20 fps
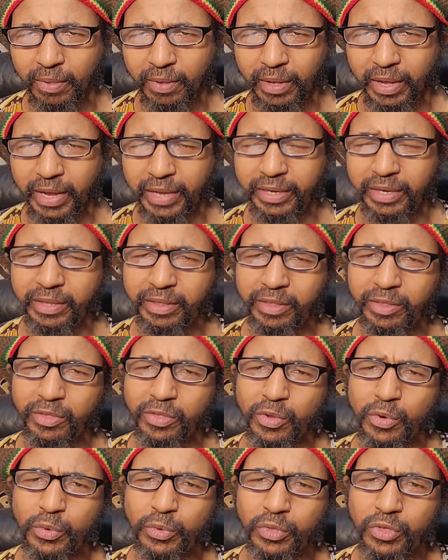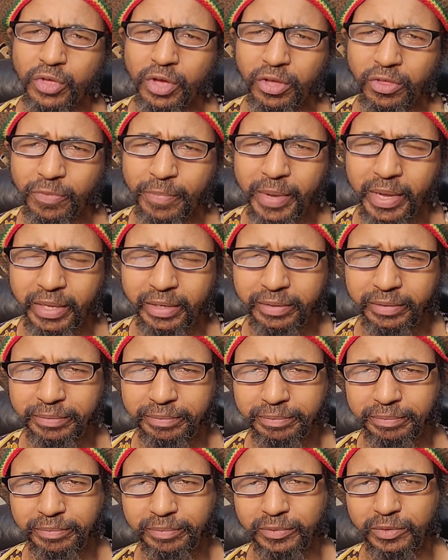and this is no judgment
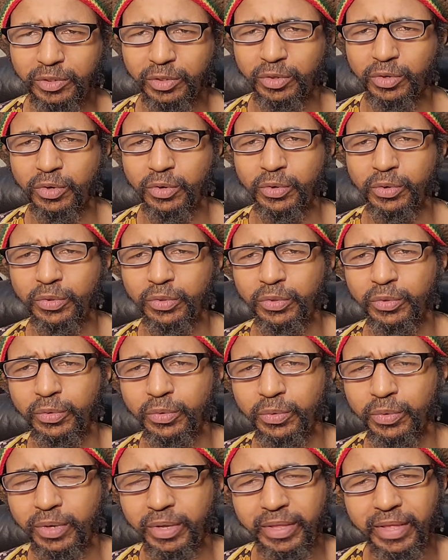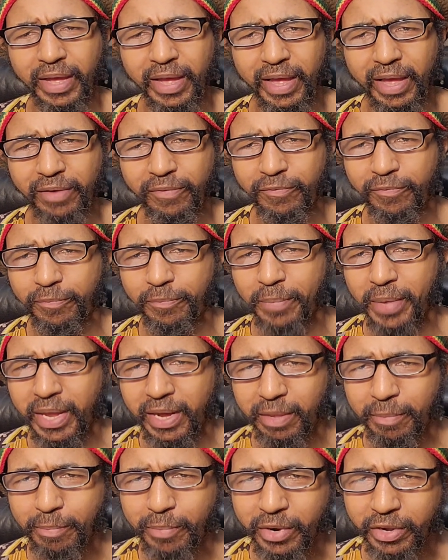to those who, because I have
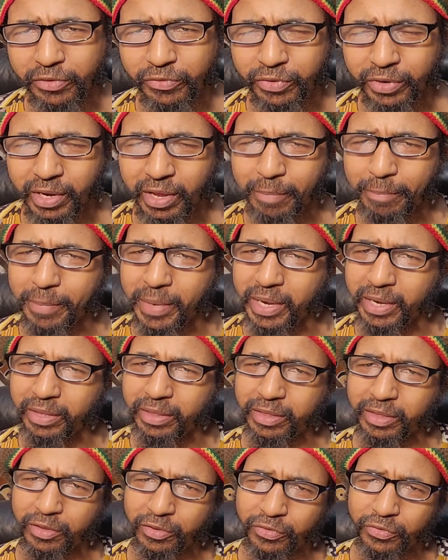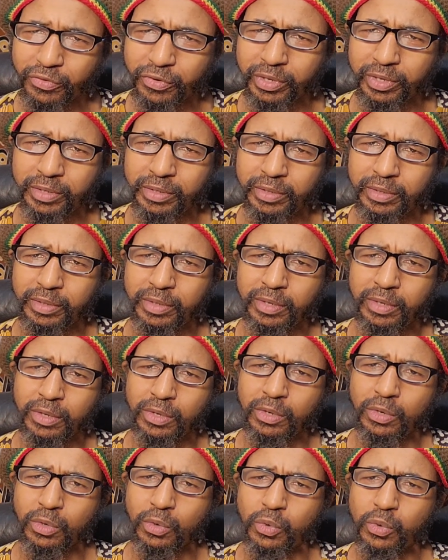many brethren and many sisters
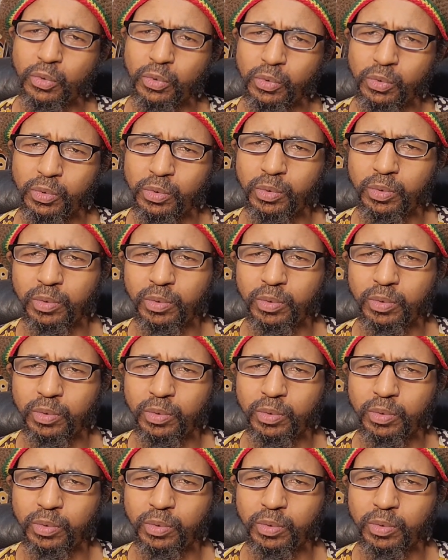who,